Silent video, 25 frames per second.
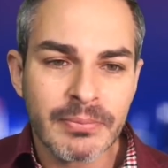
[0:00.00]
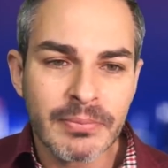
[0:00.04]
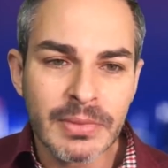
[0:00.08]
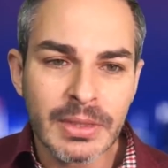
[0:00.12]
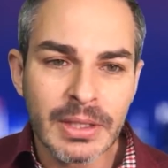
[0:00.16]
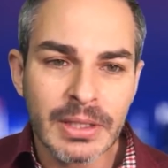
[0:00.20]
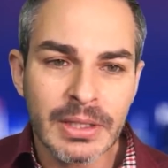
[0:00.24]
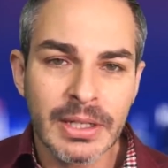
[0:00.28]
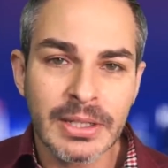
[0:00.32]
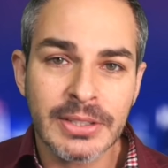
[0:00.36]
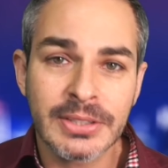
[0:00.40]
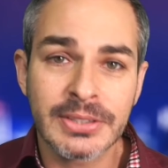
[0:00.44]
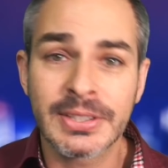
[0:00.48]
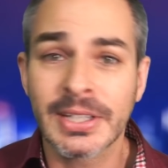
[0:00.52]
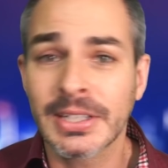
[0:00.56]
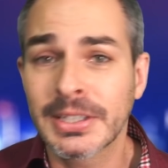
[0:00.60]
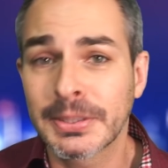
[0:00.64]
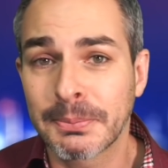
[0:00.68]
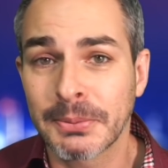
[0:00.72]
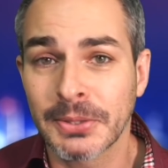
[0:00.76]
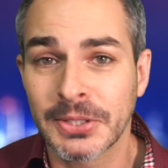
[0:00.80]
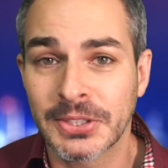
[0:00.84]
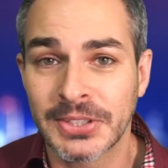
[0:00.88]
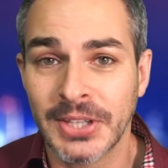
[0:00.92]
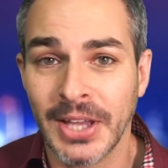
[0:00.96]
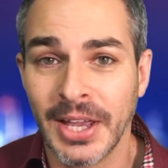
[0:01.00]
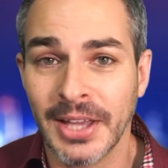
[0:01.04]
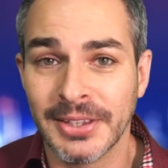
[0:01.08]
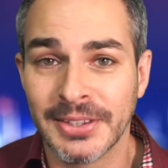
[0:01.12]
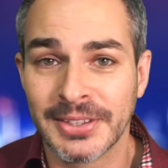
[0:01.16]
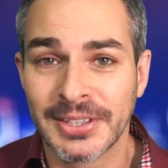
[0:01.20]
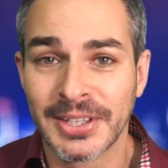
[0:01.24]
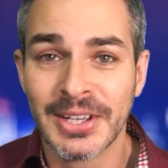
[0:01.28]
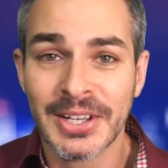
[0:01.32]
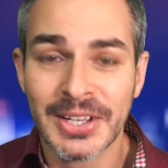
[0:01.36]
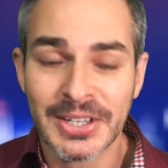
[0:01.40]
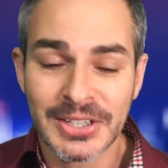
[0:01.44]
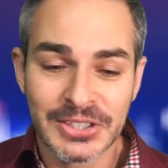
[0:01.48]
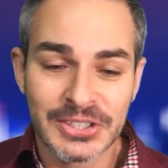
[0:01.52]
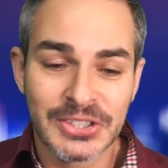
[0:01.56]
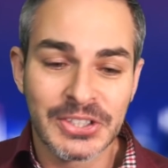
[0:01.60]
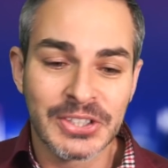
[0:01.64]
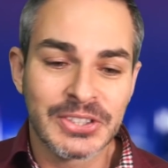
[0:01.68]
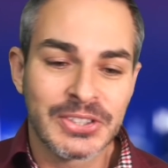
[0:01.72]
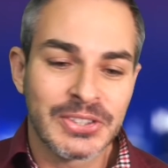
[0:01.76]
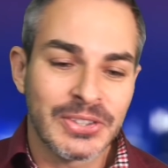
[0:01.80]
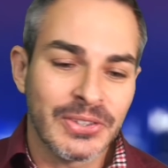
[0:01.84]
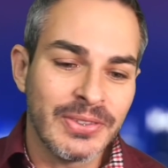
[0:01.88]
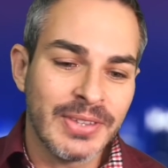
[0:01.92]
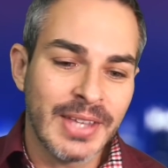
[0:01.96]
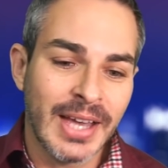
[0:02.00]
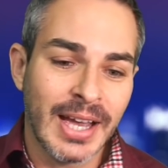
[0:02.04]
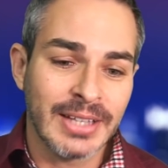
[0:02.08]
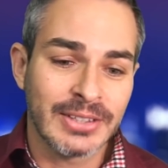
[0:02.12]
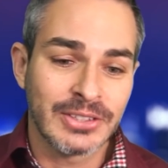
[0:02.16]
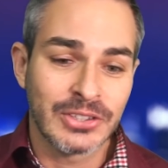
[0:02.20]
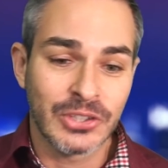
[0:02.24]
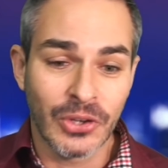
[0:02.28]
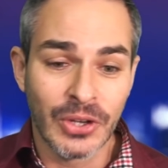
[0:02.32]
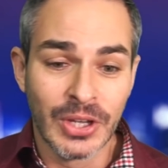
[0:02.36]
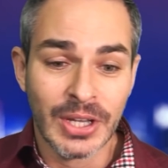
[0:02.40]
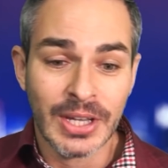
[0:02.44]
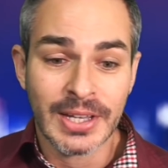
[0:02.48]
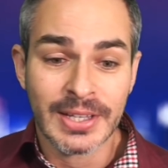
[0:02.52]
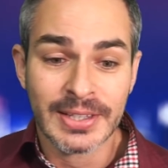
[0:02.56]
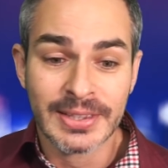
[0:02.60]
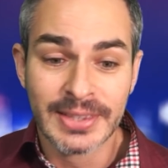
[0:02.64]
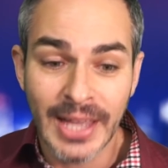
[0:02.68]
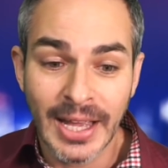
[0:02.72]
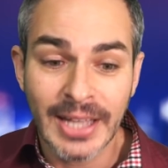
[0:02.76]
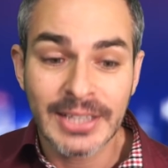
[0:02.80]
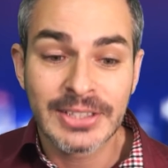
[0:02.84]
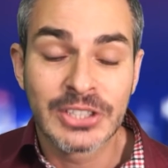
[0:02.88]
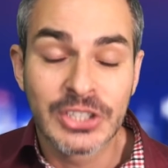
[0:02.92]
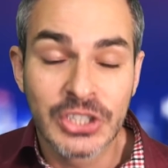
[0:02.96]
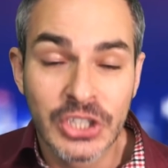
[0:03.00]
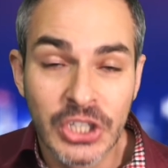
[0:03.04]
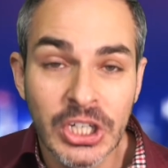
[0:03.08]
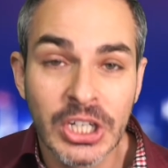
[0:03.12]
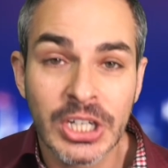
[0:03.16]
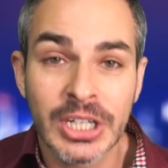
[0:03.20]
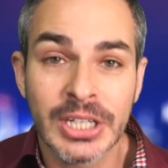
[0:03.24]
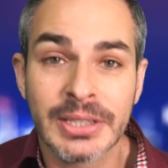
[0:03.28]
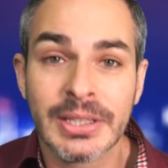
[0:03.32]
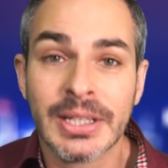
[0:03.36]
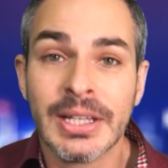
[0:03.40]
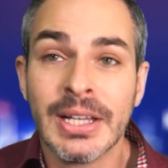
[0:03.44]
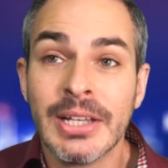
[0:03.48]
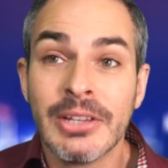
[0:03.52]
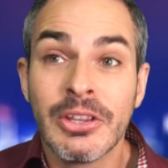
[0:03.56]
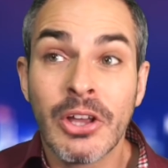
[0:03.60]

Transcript: 6% just on that. So that's good.